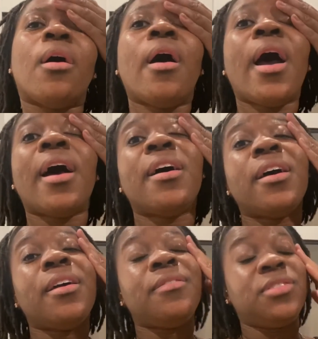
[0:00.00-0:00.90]

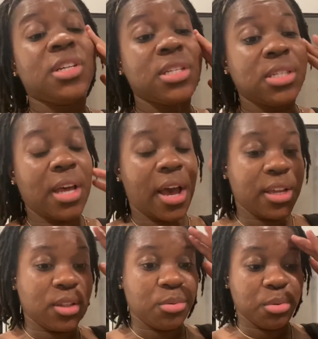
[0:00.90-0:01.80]
I've just
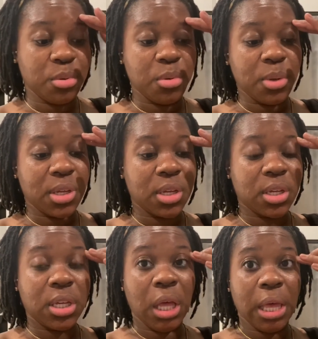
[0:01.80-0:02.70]
gotten through
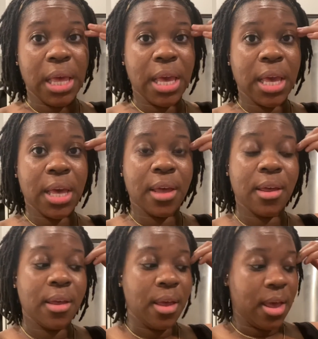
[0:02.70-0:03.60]
cooking,
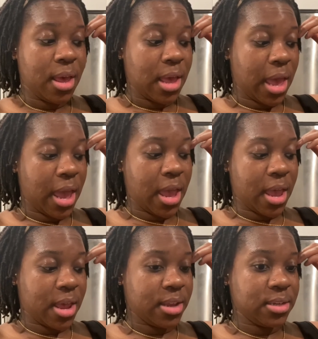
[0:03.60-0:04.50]

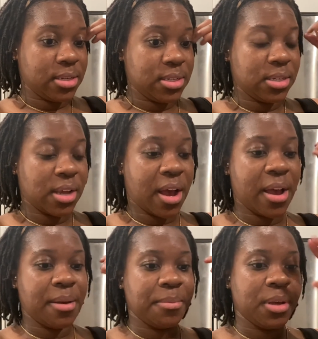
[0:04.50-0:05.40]
and
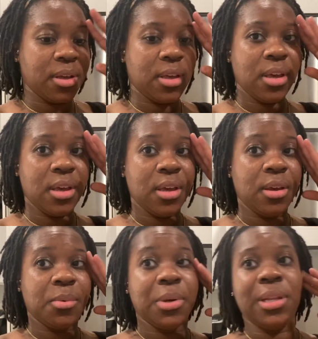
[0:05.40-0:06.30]
I'm
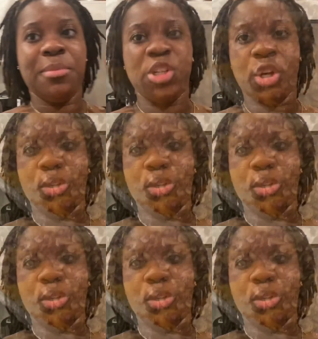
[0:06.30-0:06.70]
cooking, well, let me show you.